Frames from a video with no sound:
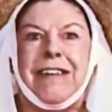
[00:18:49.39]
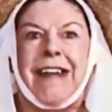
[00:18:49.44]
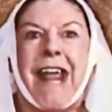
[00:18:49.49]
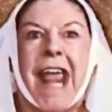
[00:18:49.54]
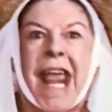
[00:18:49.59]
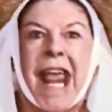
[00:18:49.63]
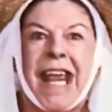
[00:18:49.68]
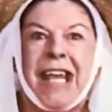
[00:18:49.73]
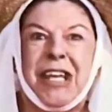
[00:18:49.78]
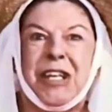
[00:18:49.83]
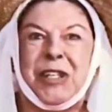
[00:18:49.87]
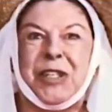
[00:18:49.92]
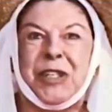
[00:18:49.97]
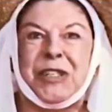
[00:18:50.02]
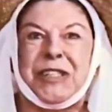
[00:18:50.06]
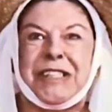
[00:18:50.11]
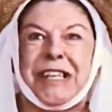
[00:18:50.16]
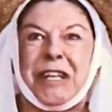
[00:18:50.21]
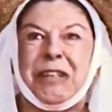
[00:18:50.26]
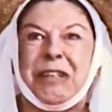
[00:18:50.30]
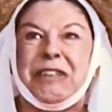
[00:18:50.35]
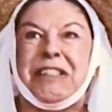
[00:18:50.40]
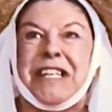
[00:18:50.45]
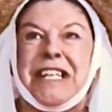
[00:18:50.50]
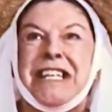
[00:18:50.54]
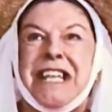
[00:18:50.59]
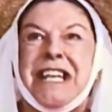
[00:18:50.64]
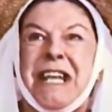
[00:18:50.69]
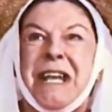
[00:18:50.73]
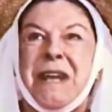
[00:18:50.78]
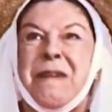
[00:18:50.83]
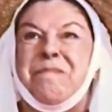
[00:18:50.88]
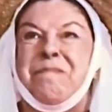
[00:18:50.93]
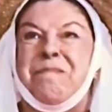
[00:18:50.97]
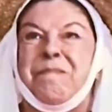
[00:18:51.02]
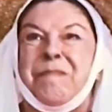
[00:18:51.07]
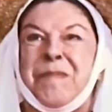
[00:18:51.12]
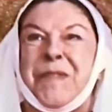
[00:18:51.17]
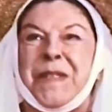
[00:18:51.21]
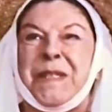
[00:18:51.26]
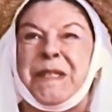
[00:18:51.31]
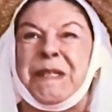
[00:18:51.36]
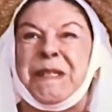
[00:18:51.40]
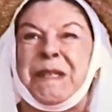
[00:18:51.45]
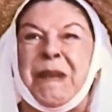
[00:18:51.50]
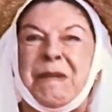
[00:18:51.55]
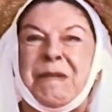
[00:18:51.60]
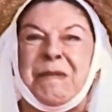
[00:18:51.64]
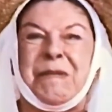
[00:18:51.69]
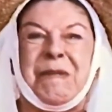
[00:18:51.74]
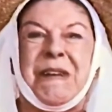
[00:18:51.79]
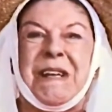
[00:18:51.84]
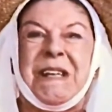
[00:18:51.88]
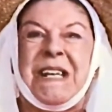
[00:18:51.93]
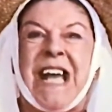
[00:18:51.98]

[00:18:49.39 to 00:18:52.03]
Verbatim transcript: legs and hips so